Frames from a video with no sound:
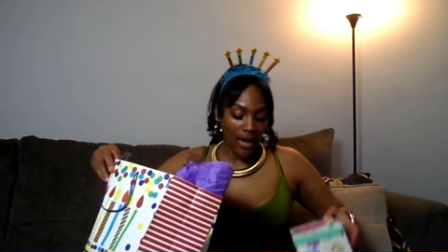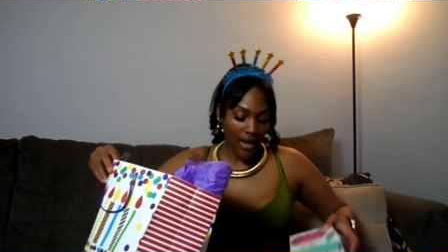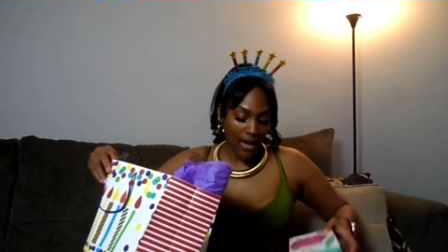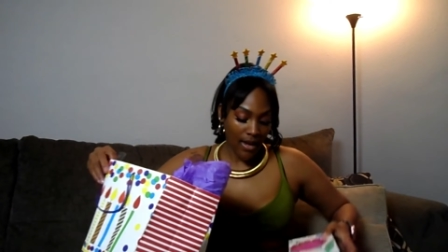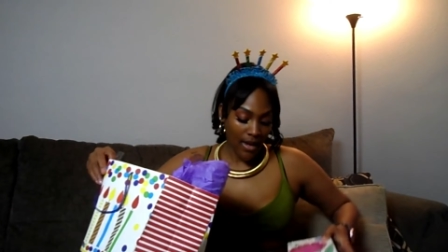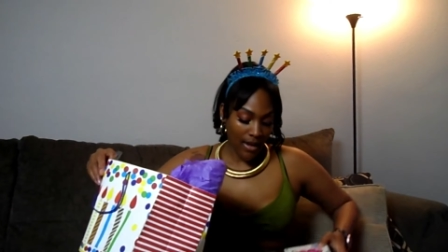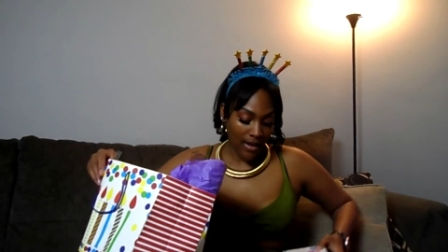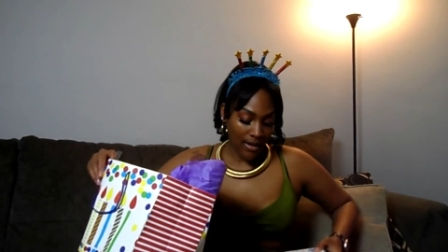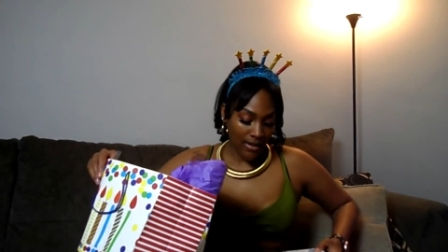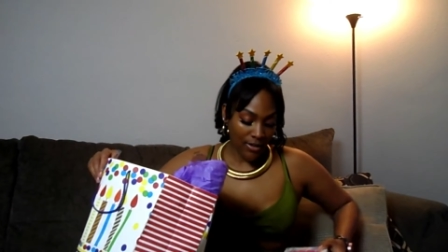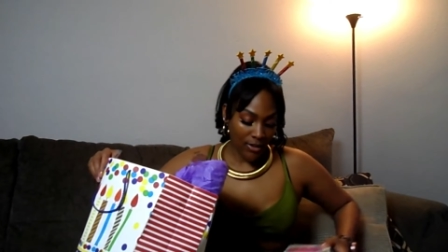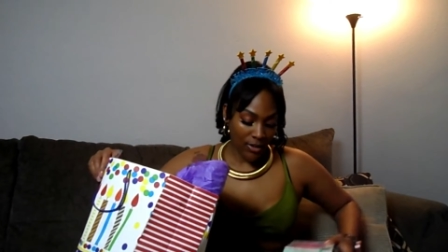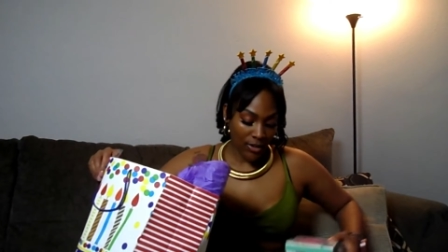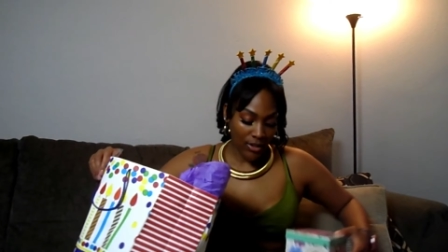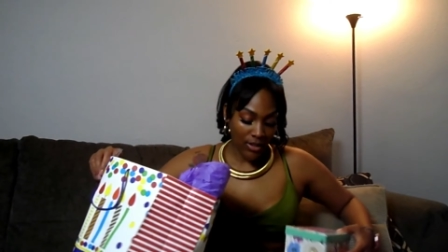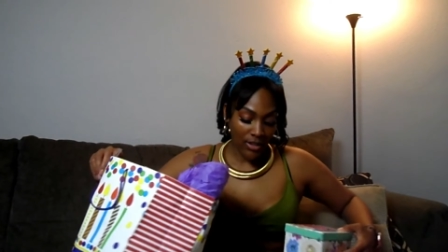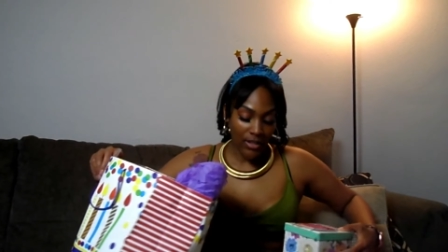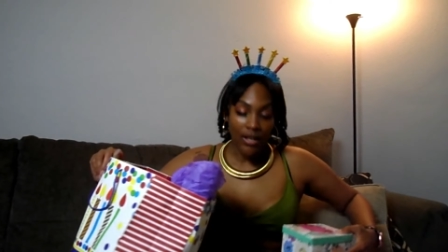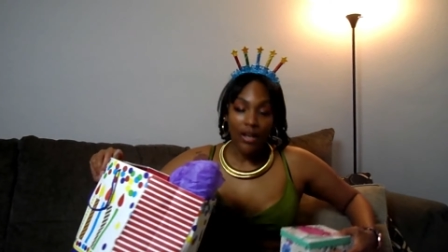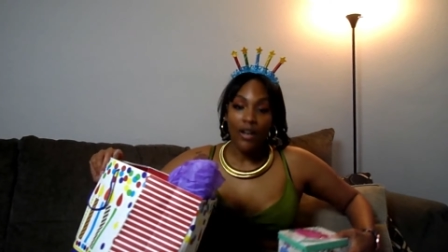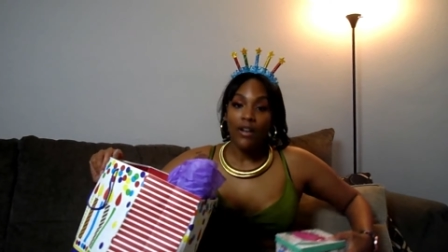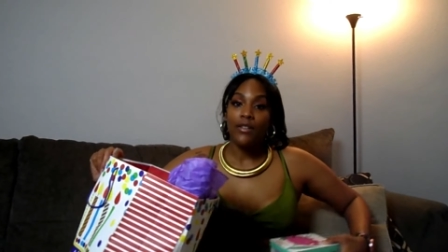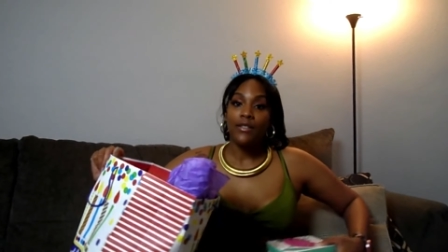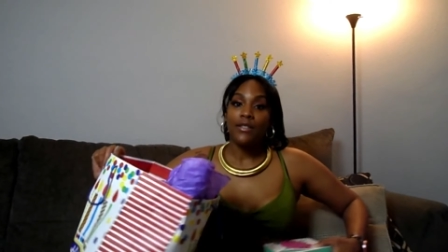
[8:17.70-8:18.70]
And
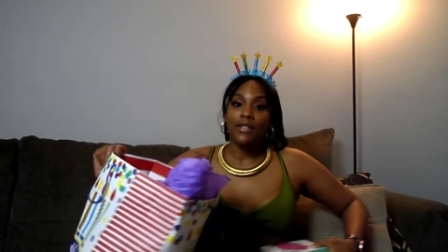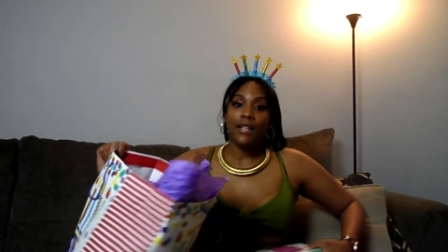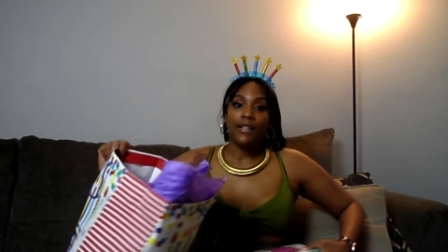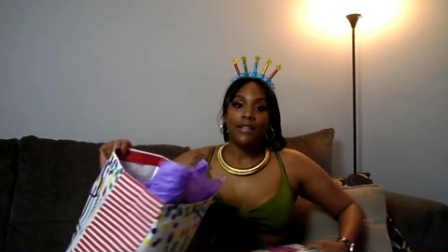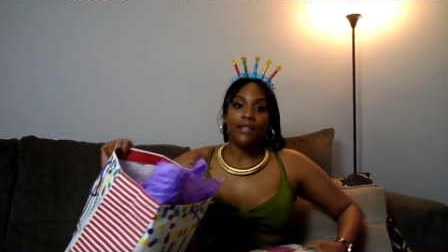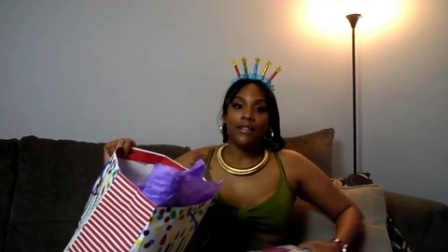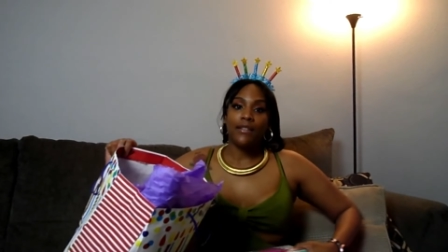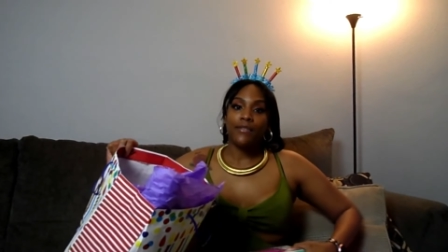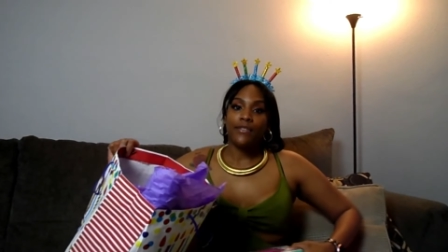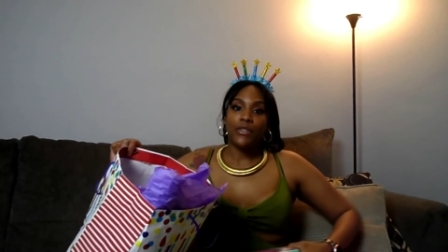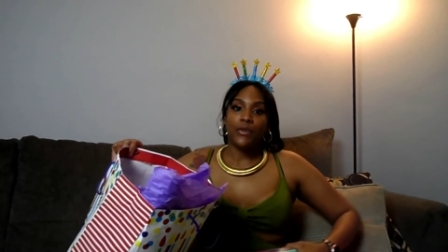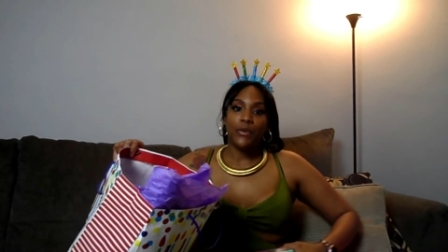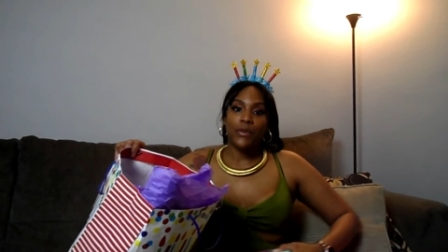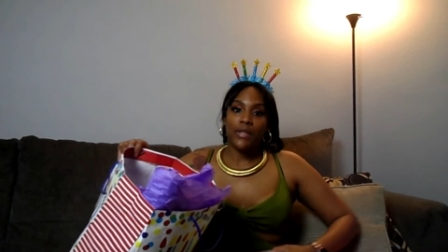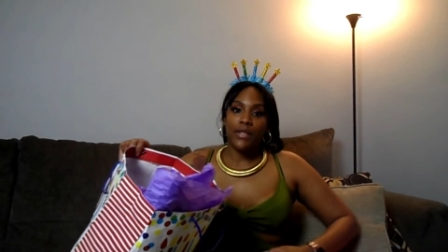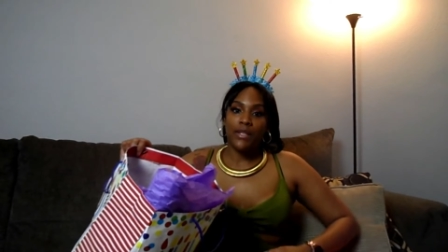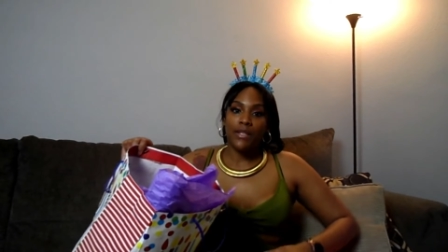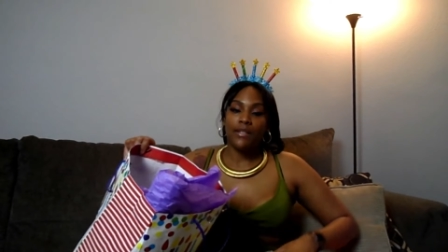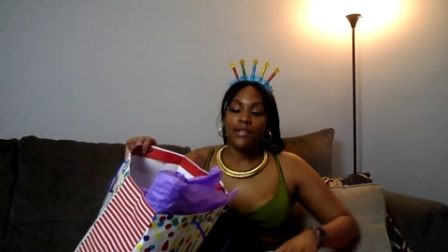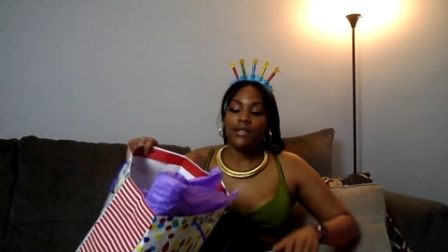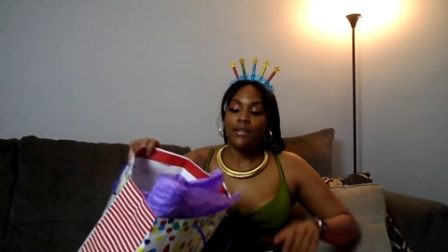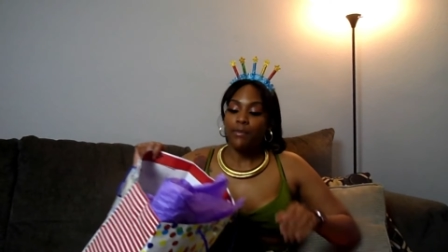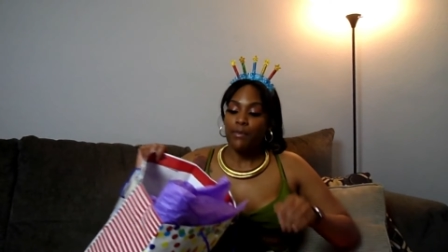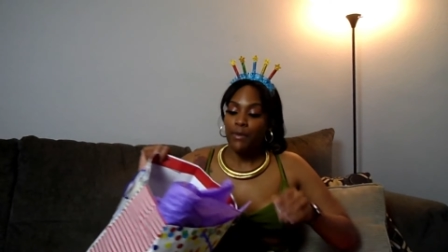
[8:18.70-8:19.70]
she knows I love
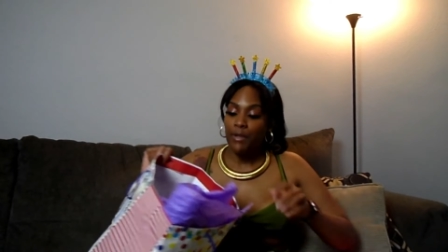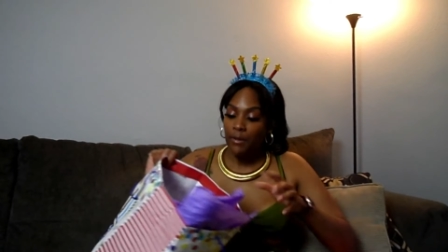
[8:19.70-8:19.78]
doing this to